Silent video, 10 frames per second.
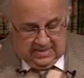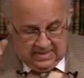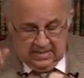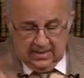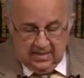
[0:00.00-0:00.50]

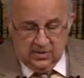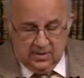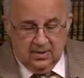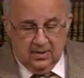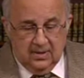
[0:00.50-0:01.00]
in
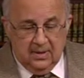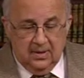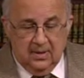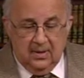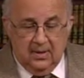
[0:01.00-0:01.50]
addition,
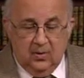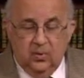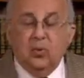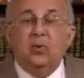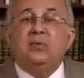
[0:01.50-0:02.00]

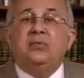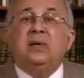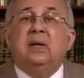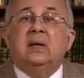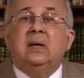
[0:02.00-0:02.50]
we all
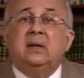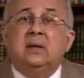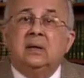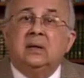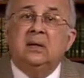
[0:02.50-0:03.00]
feel
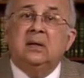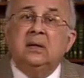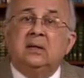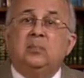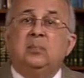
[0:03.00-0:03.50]

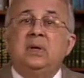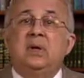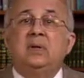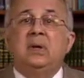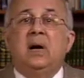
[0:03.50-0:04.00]
that
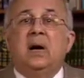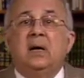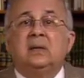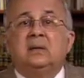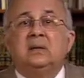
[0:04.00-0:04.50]
beyond the
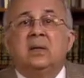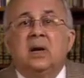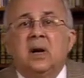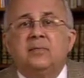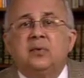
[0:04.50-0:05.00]
art and
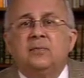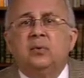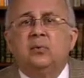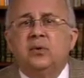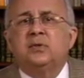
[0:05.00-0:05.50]
craft of
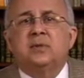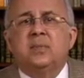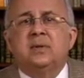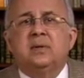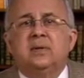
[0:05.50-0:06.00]
the
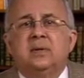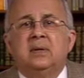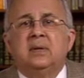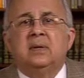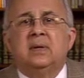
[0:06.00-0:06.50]
wordsmith
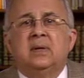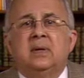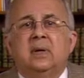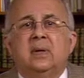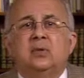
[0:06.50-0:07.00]

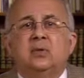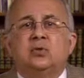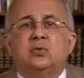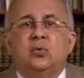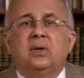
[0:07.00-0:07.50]
and the
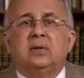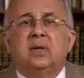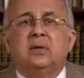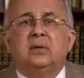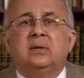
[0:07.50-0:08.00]

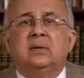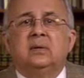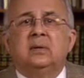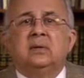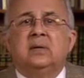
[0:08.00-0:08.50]
storyteller,
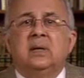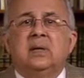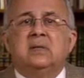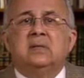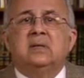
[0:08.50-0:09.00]
there
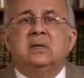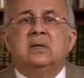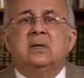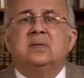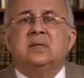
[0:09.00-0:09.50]
is
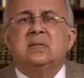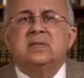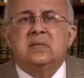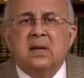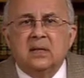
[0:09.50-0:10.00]
the
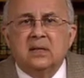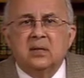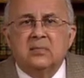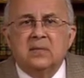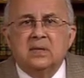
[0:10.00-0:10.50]
sincerity
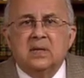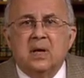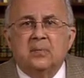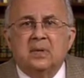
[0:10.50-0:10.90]
of Nizami.